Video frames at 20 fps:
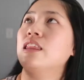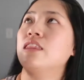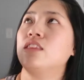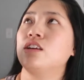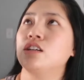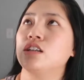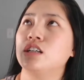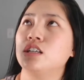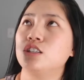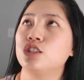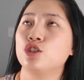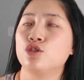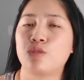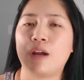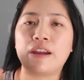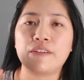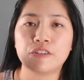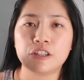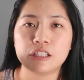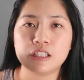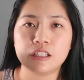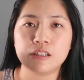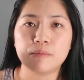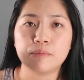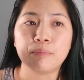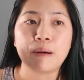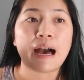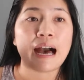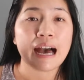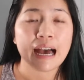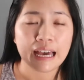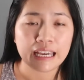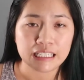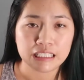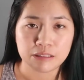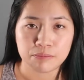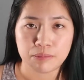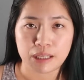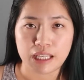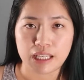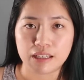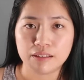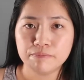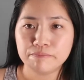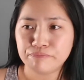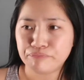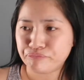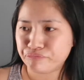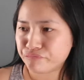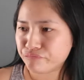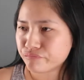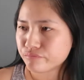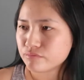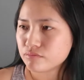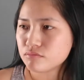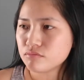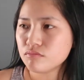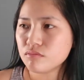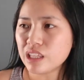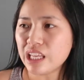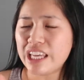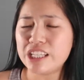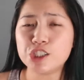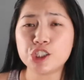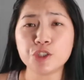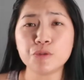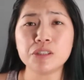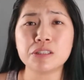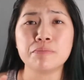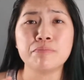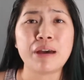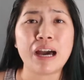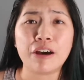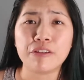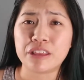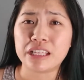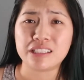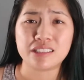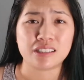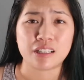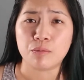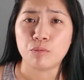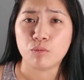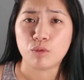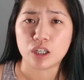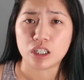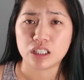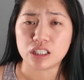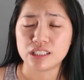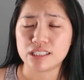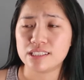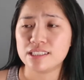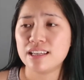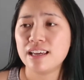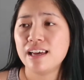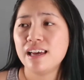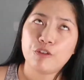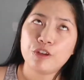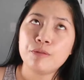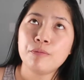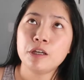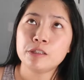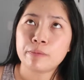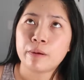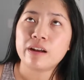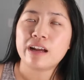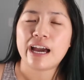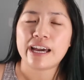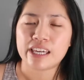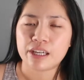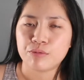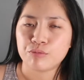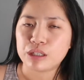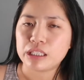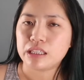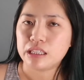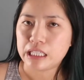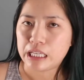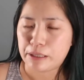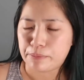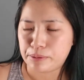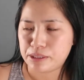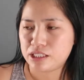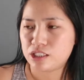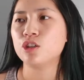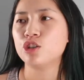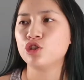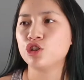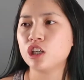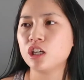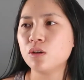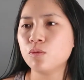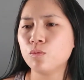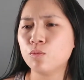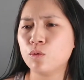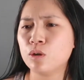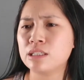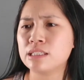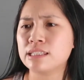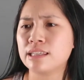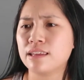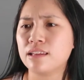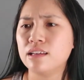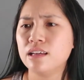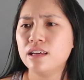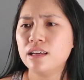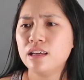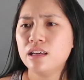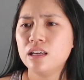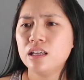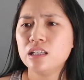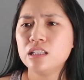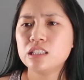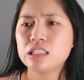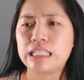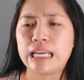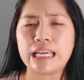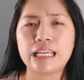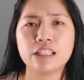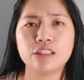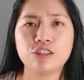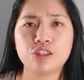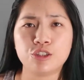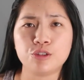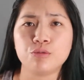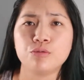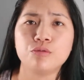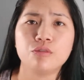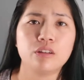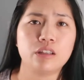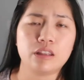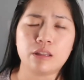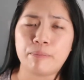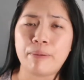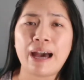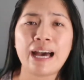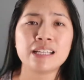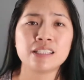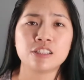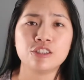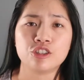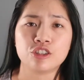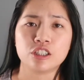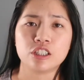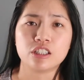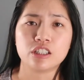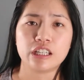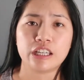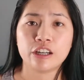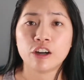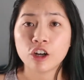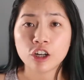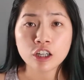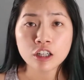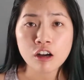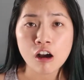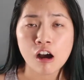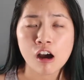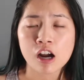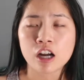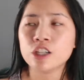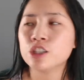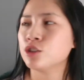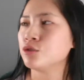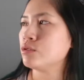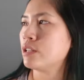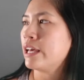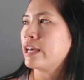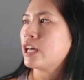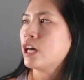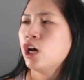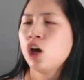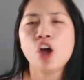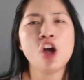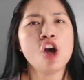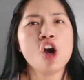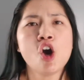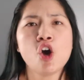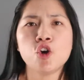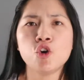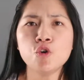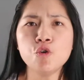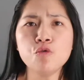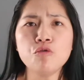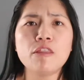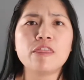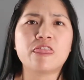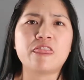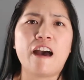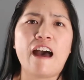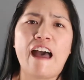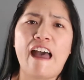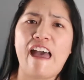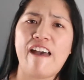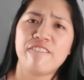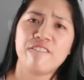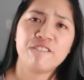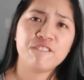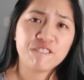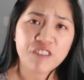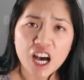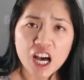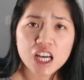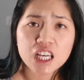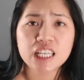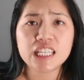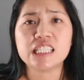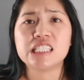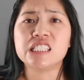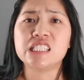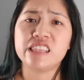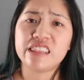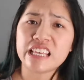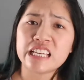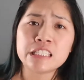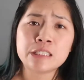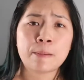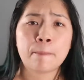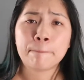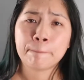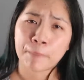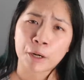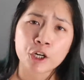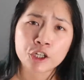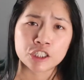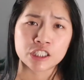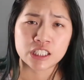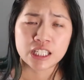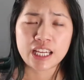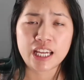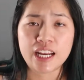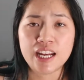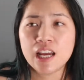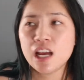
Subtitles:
the driver behind me, and she was mouthing some words. For the most part, I can read lips. She was saying to the passenger in her car, she was like, who the fuck is this person?